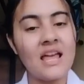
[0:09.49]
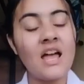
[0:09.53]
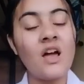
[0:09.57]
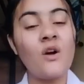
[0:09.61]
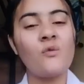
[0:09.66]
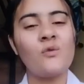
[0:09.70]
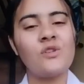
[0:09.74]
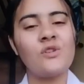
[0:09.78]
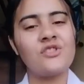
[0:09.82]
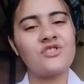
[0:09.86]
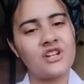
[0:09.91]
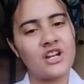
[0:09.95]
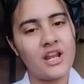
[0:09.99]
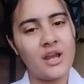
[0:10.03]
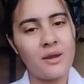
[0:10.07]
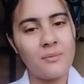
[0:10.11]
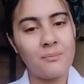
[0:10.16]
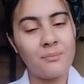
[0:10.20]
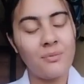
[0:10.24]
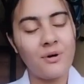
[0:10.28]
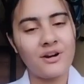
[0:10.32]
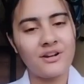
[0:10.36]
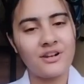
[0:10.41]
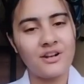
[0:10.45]
which are
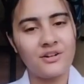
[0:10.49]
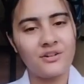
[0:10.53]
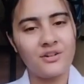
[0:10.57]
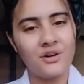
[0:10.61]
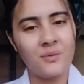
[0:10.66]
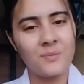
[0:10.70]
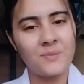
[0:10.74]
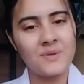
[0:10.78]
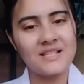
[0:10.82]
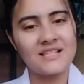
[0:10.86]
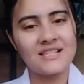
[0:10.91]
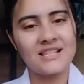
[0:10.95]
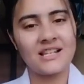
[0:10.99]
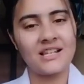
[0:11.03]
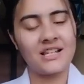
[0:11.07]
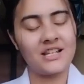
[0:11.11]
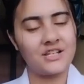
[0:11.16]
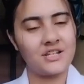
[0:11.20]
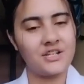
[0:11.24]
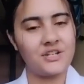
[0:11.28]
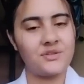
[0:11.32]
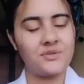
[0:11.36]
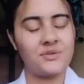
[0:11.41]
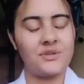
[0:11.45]
important topics
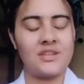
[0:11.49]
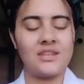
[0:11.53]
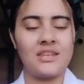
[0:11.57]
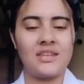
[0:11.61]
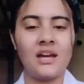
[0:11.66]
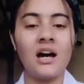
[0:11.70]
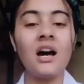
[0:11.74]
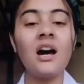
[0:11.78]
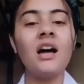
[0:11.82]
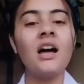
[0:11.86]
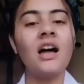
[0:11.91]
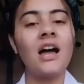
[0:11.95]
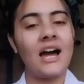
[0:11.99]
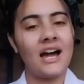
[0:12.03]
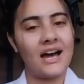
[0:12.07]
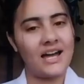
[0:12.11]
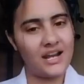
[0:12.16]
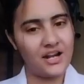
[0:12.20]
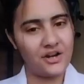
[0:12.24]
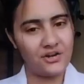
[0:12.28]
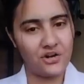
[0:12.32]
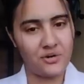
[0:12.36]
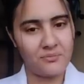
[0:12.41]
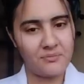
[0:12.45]
related to the
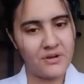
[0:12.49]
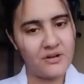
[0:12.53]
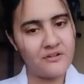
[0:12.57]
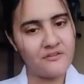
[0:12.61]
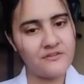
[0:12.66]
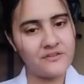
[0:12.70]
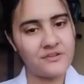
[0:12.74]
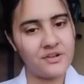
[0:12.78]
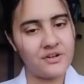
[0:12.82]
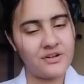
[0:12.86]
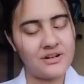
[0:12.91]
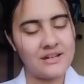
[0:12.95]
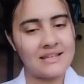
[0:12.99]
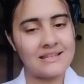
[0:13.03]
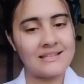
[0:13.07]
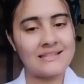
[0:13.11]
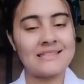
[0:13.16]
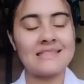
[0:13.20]
anatomy of thorax.